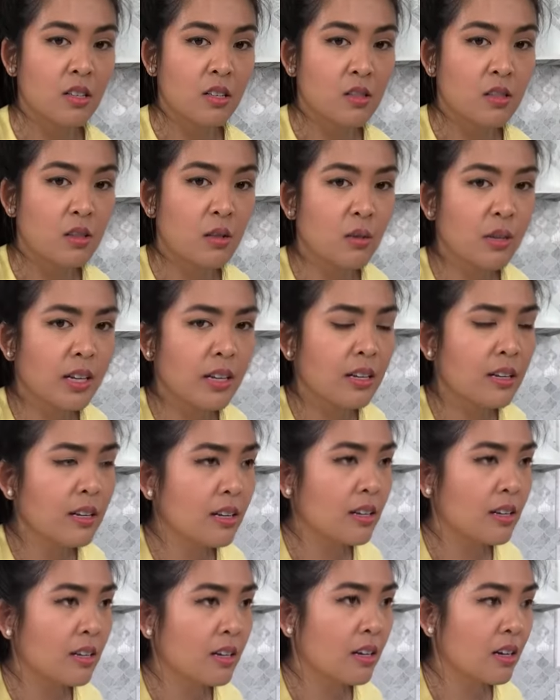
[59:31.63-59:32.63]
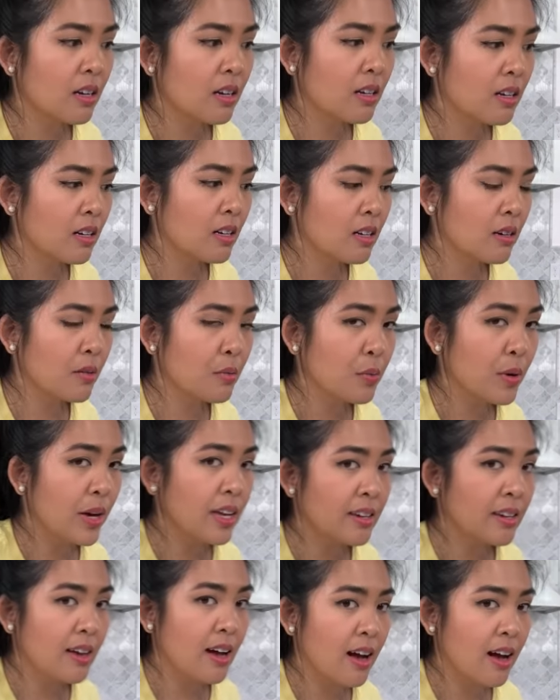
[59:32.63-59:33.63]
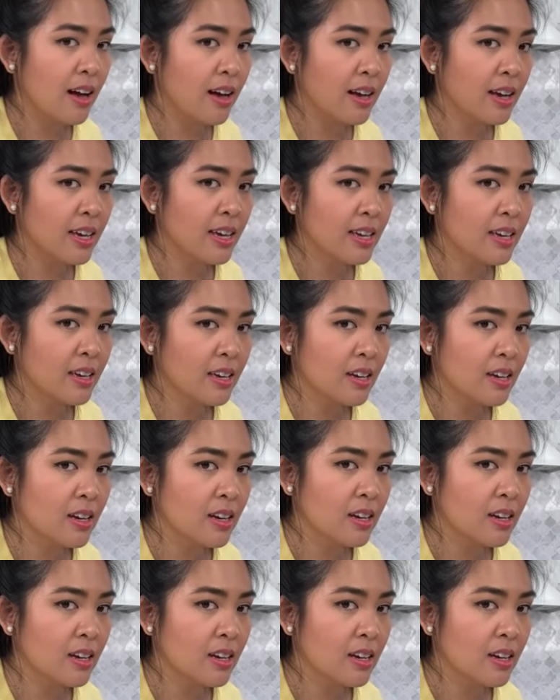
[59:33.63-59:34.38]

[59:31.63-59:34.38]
So like when I